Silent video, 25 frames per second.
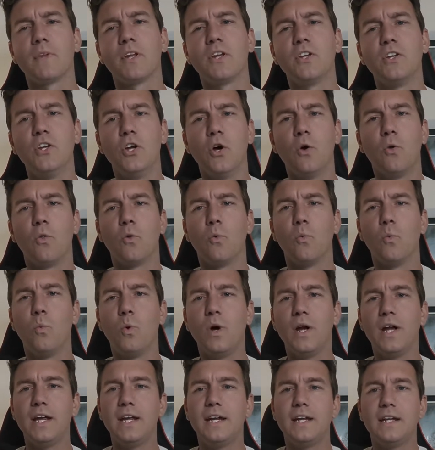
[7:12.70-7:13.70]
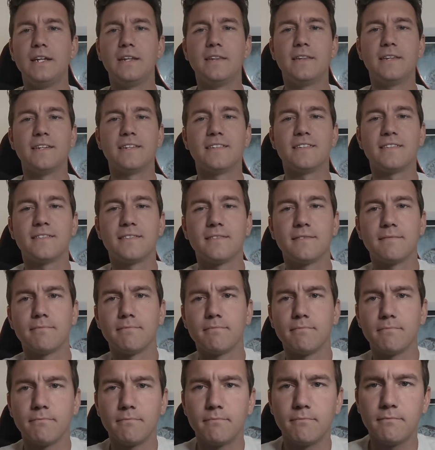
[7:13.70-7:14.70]
you know the way this
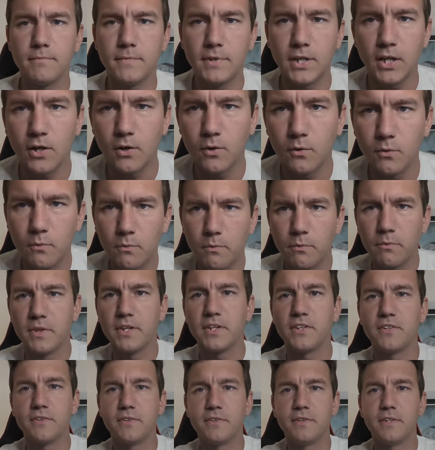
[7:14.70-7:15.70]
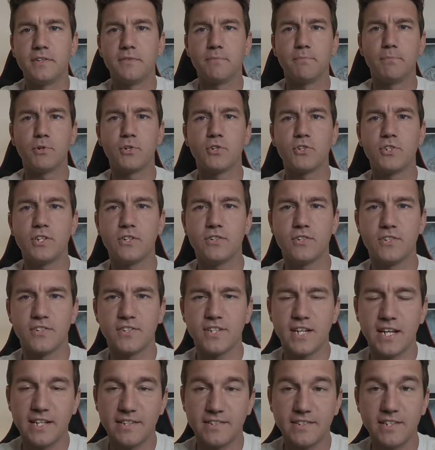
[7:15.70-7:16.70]
you know this this book series is
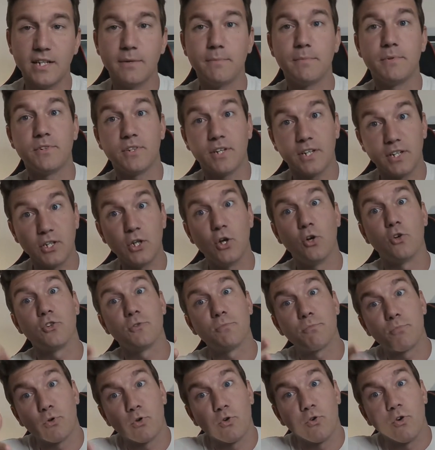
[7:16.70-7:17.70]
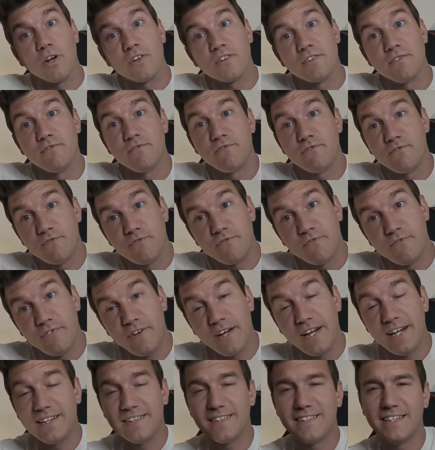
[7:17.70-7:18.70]
kind of set up is like you know it's progressive
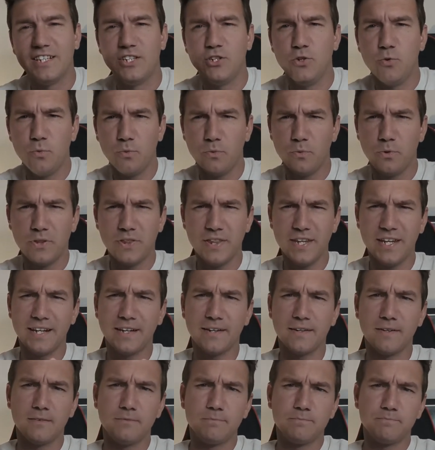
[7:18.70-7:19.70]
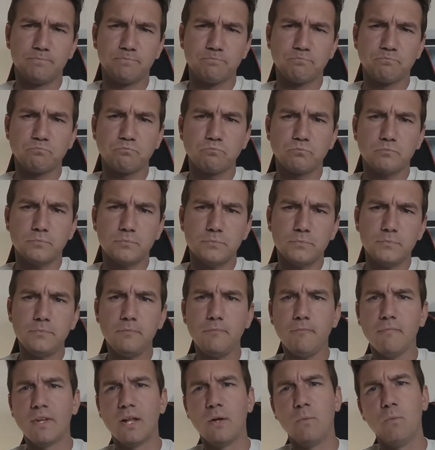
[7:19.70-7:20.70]
fantasy. You would think,
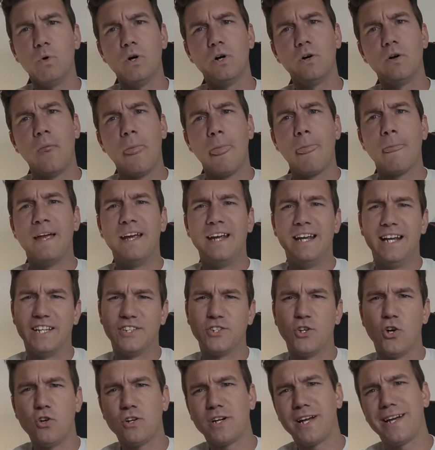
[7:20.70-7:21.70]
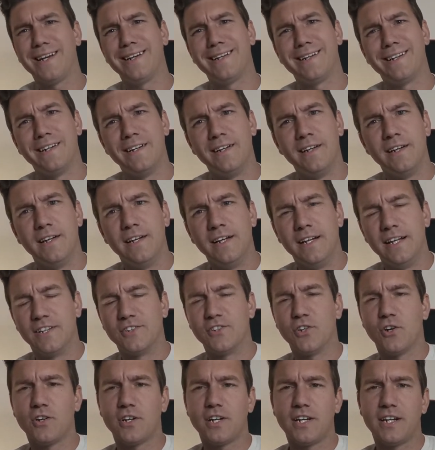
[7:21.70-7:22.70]
well, it's all gonna it's
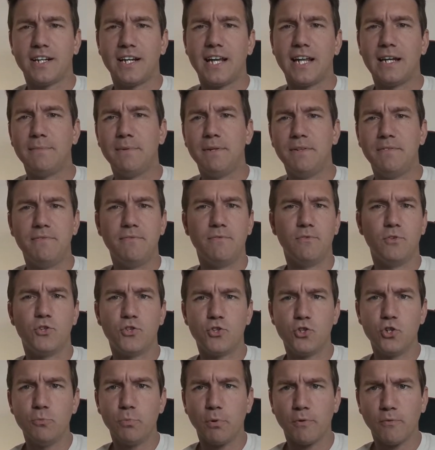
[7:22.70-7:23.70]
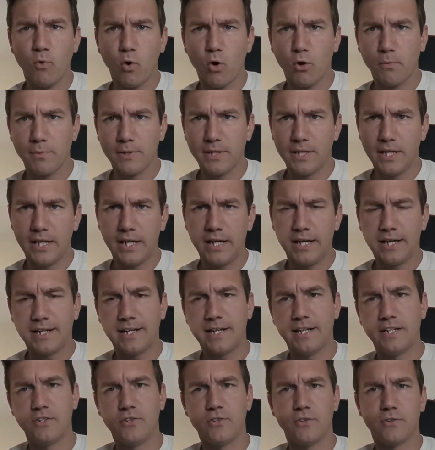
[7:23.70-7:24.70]
all gonna kind of be super formulaic,
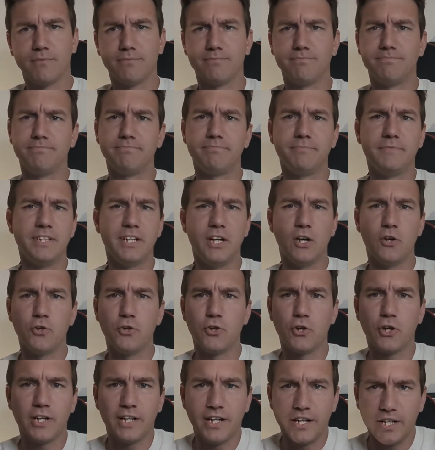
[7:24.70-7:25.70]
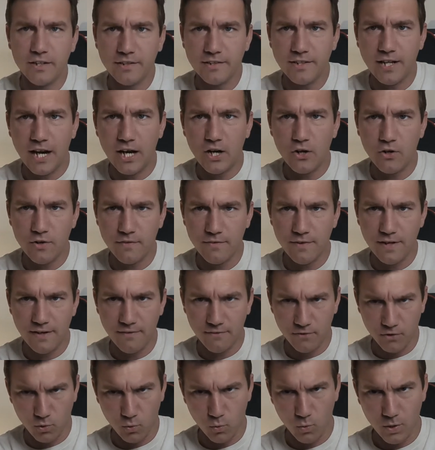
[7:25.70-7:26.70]
and you're you know you're gonna get tired of
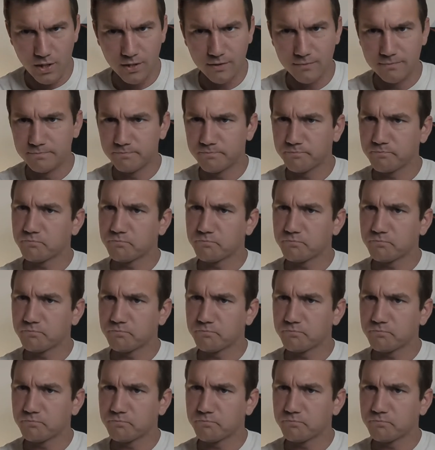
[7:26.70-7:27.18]
after a while.